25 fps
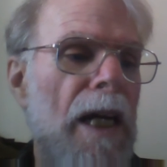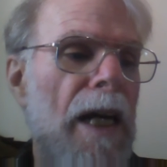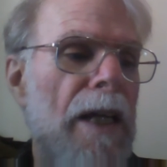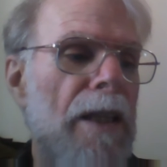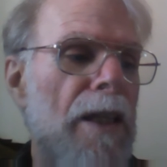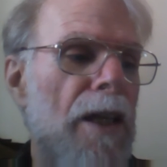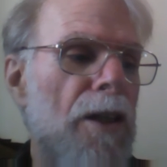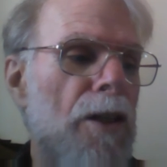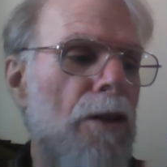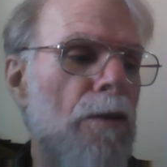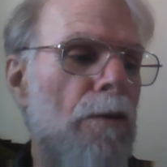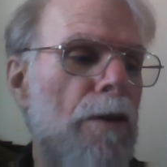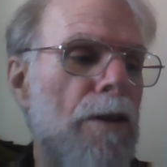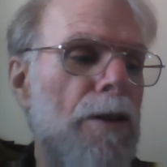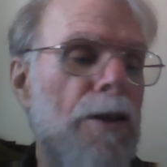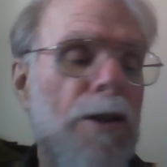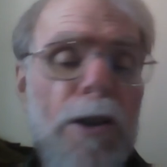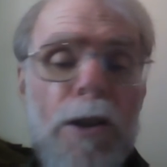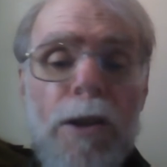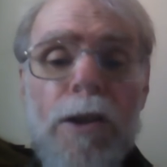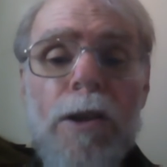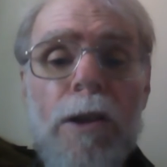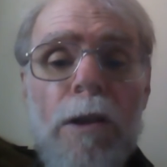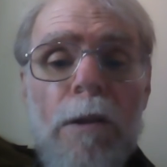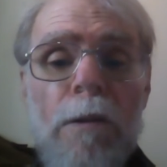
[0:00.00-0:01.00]
and then you were
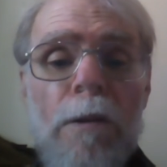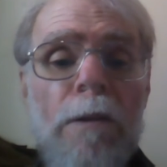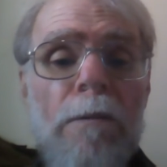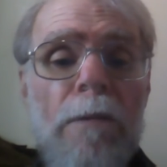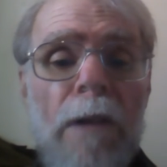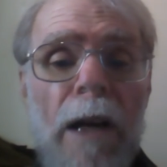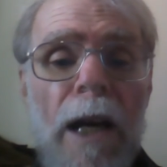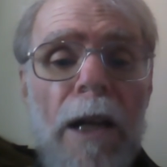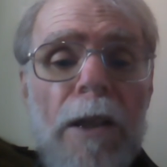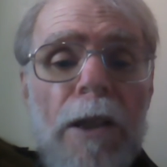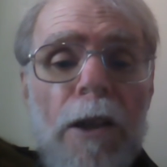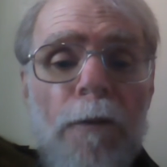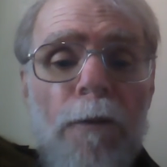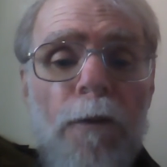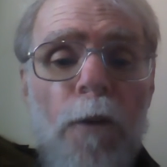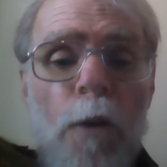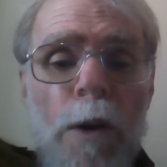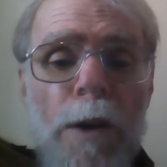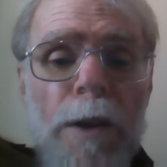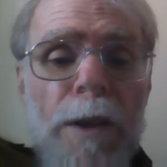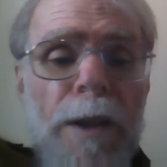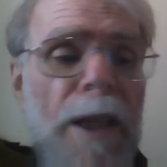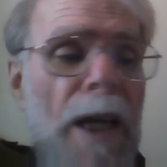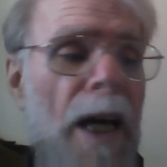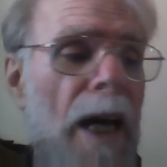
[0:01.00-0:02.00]
just going round the
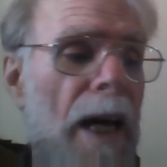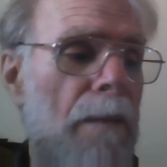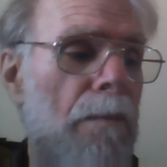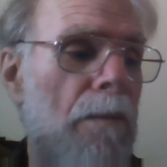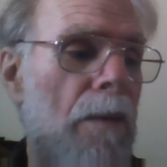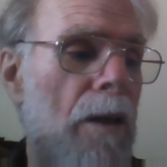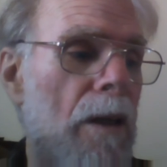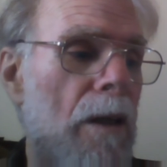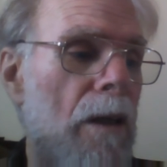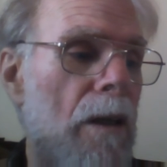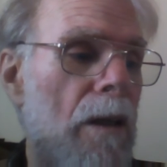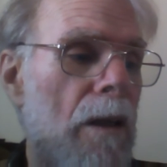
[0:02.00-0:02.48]
4th time.